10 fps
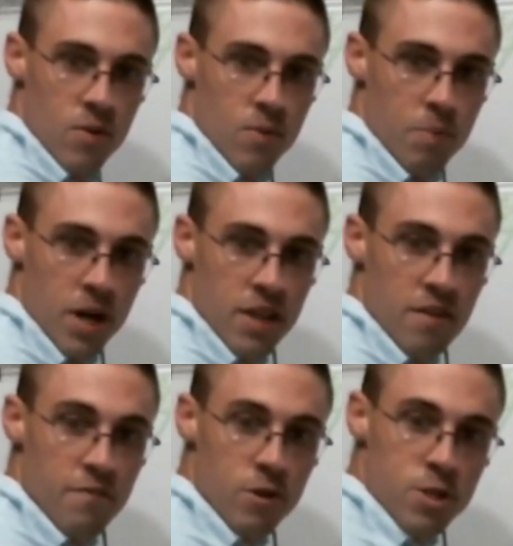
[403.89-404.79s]
But the
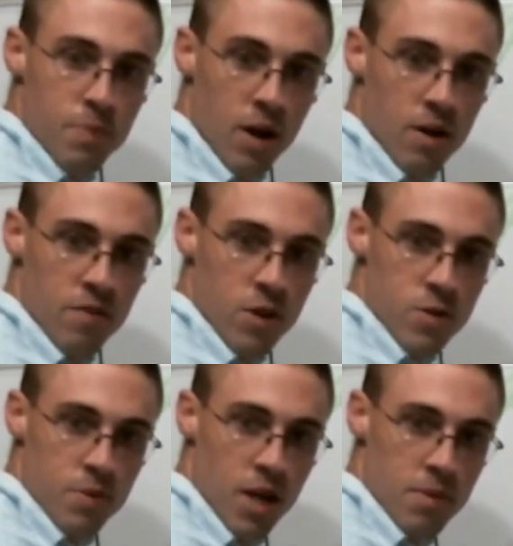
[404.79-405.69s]
first part of those
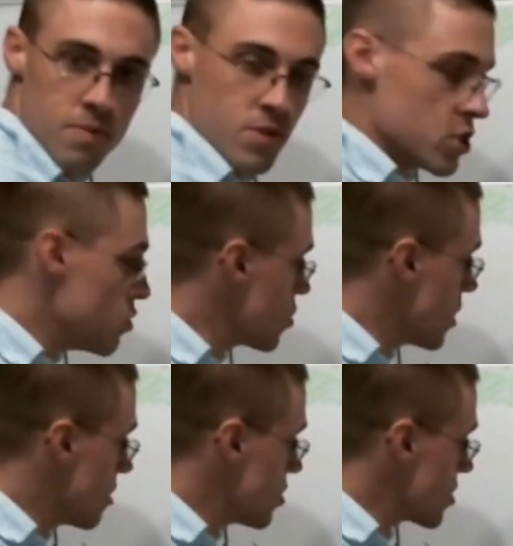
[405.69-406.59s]
problems usually
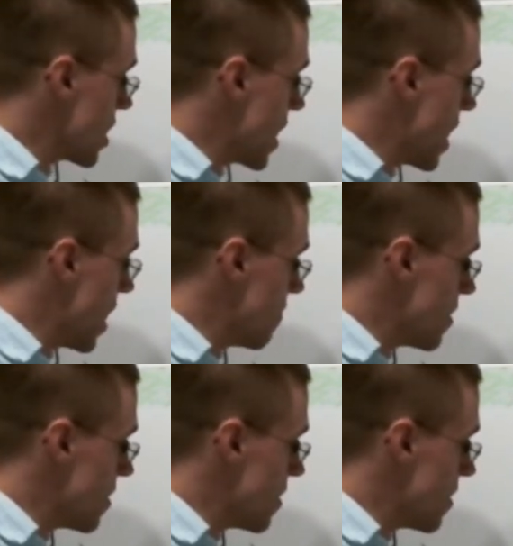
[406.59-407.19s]
are just going to have